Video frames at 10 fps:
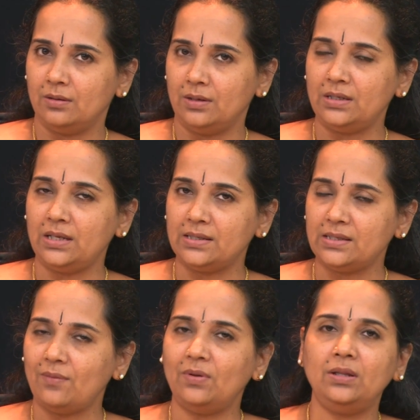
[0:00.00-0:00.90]
It takes
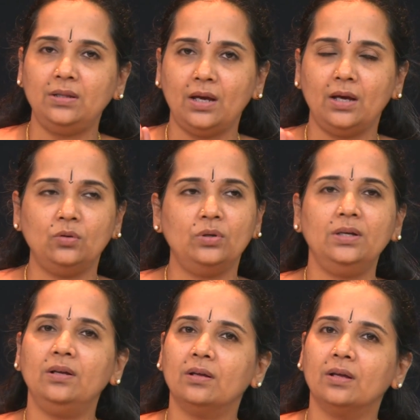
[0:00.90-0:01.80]
7 in the aroha
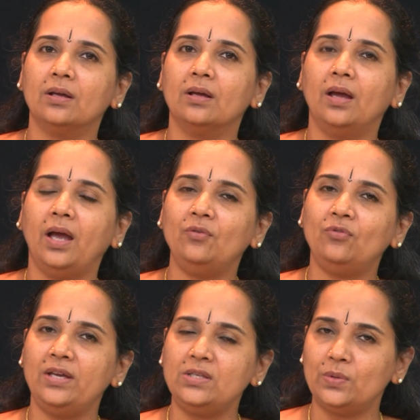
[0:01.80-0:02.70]
and
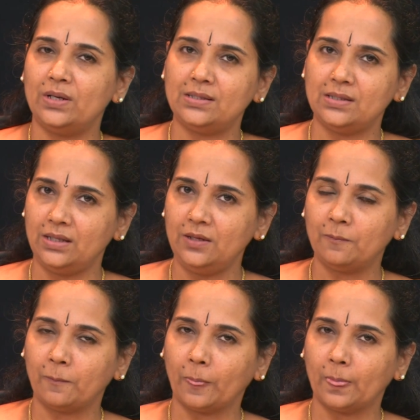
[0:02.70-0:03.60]
5 swaras in the
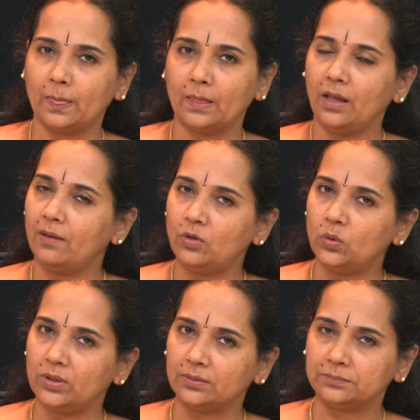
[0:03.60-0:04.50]
avroha.